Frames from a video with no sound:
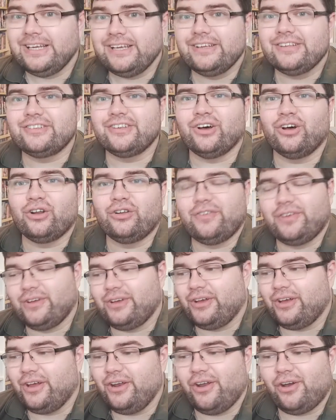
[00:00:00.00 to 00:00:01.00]
sort of
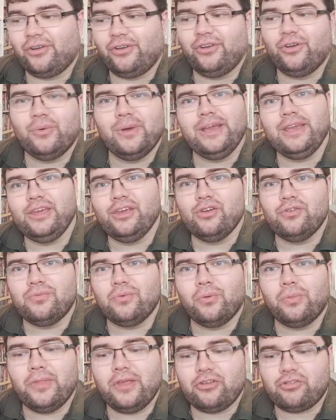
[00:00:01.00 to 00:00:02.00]
a nod and a wink, you've
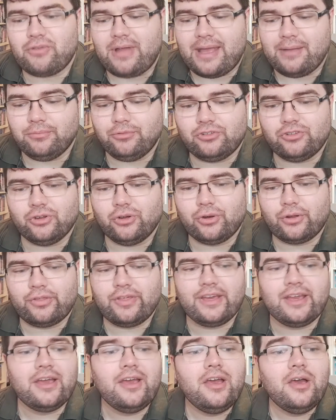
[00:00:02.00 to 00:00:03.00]
won this round sort of
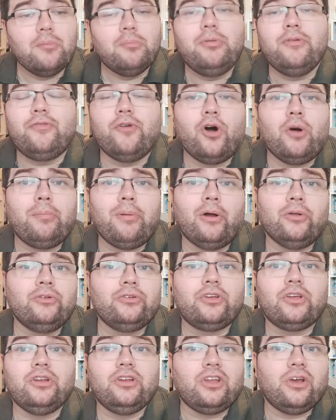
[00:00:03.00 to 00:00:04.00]
thing. Before Bond
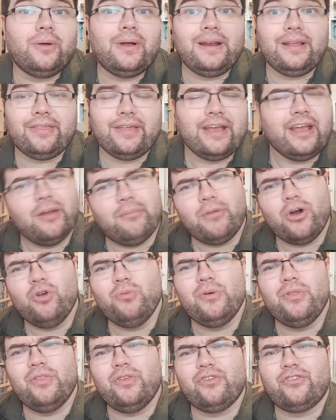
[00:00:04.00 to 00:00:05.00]
can do anything, in a
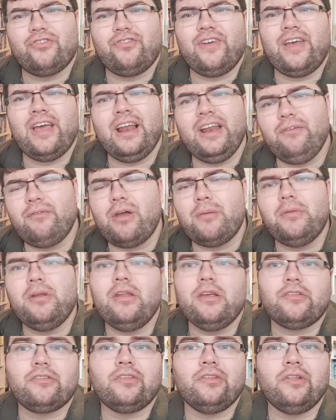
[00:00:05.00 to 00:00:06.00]
moment that's fairly
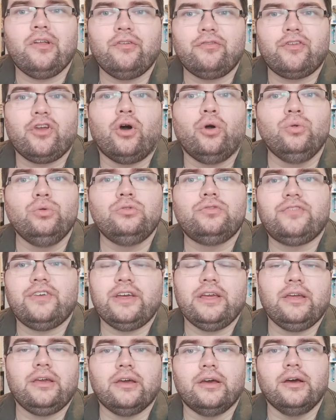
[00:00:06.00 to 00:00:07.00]
reminiscent of
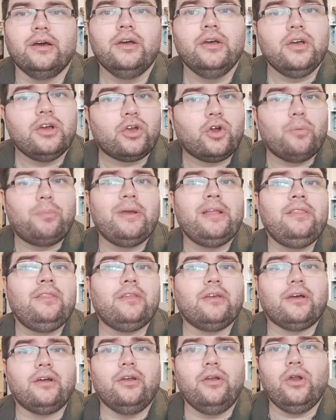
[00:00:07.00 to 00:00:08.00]
Goldfinger,
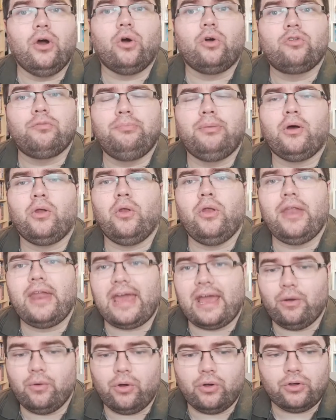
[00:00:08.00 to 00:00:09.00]
Gobinda knocks Bond
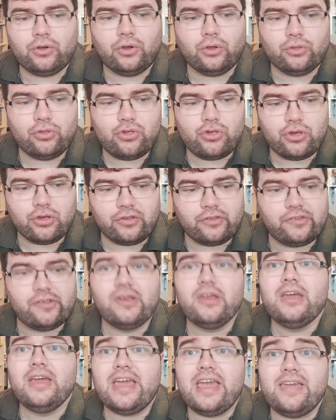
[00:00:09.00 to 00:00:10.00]
out unconscious.
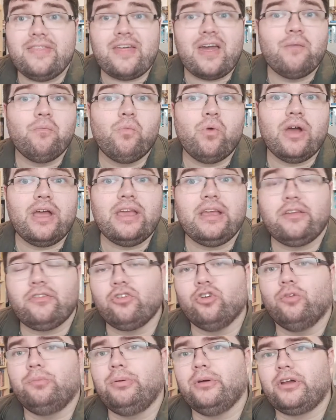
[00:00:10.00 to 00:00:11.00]
He then wakes
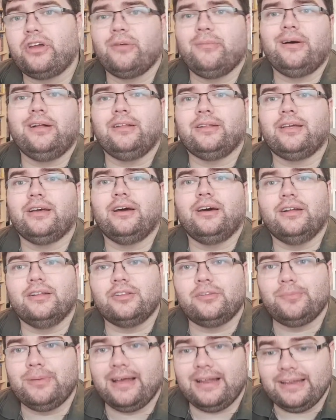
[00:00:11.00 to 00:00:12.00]
up at Kamal
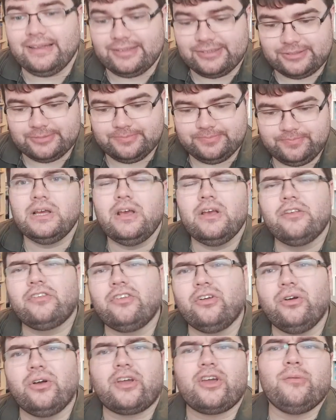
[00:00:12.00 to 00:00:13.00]
Khan's palace.
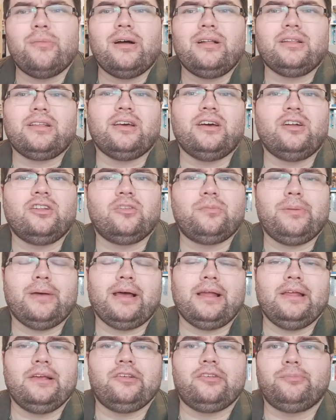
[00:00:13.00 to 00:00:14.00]
So at Kamal Khan's
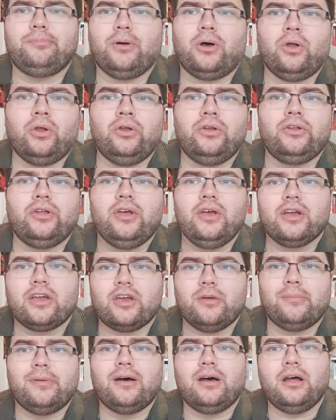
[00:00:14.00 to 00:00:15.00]
palace, Bond,
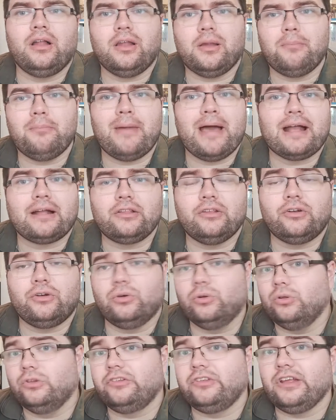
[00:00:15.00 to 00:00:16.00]
Kamal and Magda
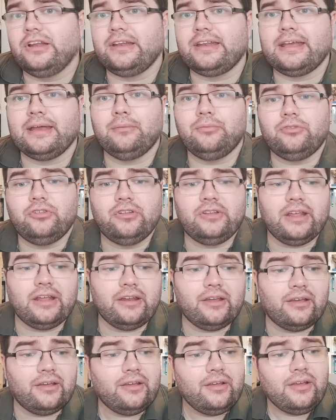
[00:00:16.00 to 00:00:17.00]
all sit down to
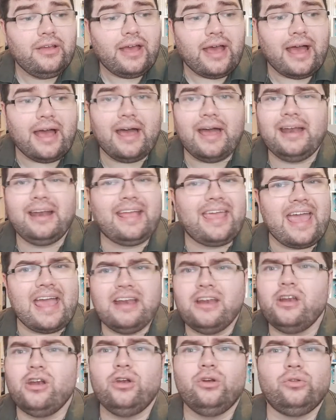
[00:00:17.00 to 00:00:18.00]
dinner. And again,
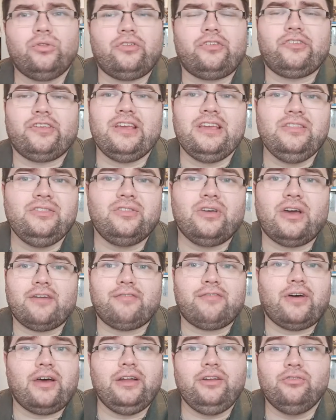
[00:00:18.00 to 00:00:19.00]
in another scene
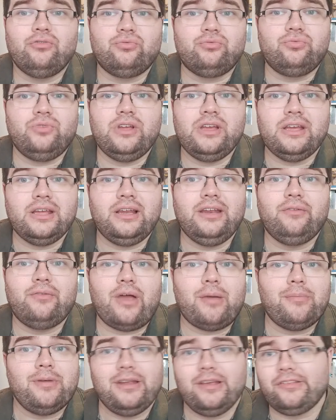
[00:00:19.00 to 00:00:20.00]
find really
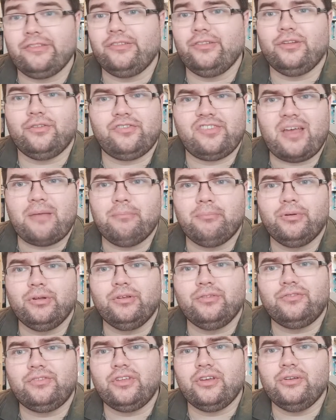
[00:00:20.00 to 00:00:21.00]
reminiscent of Temple
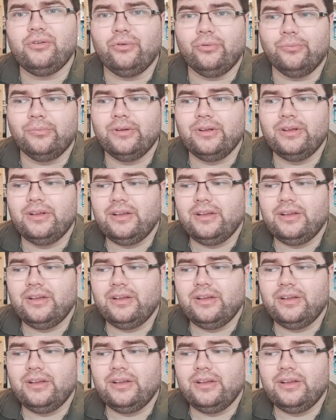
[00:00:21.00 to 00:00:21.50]
of Doom.